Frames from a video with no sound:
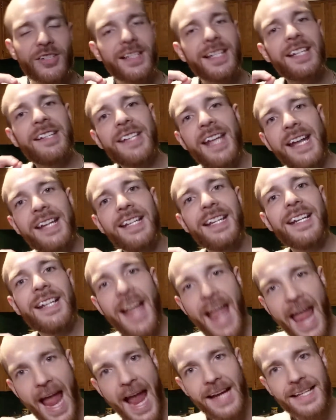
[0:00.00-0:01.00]
a
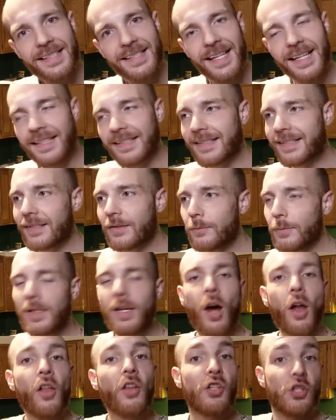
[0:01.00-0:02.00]
Canadian accent. We
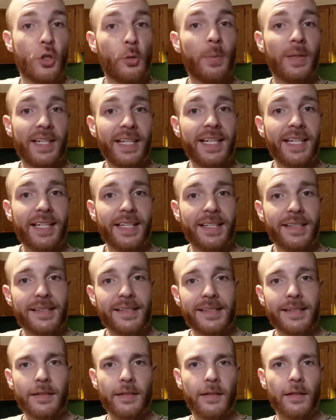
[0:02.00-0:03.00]
call it
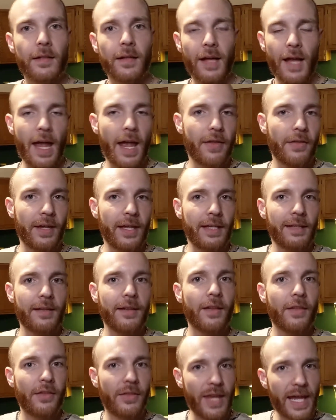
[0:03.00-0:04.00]
Upanese. And
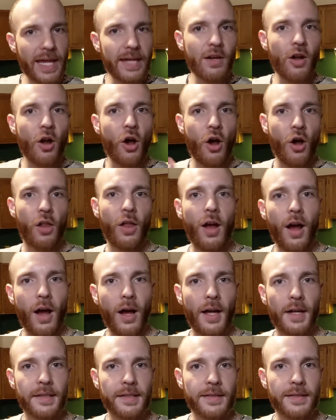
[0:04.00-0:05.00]
then they call
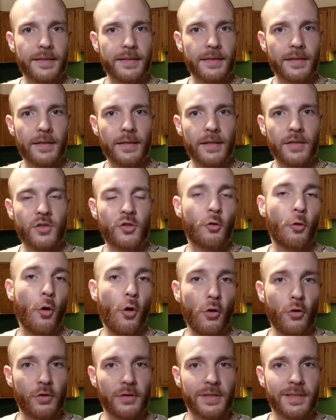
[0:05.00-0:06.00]
us
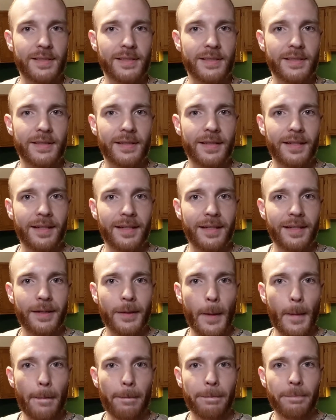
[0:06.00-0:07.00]
trolls.
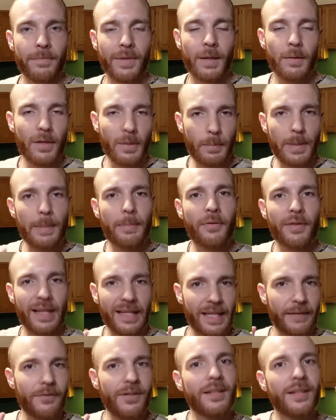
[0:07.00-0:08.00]
The people
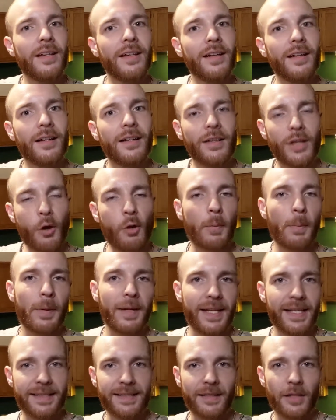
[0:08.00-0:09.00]
that live in the Lower
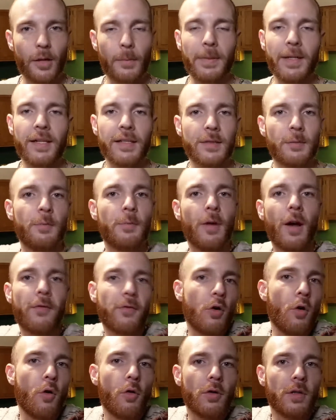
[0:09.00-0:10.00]
Peninsula, because,
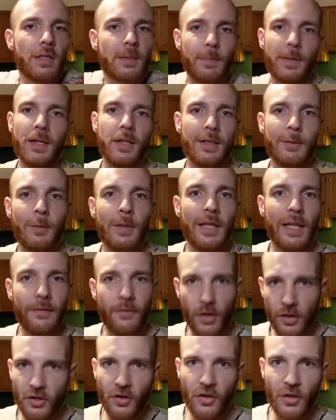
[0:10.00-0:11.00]
of course, because we
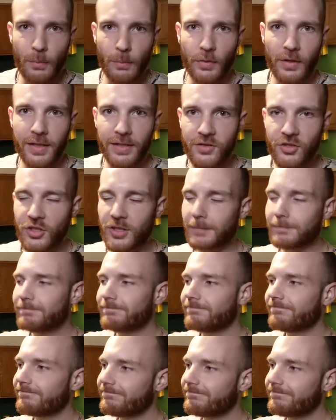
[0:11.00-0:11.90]
live under the bridge.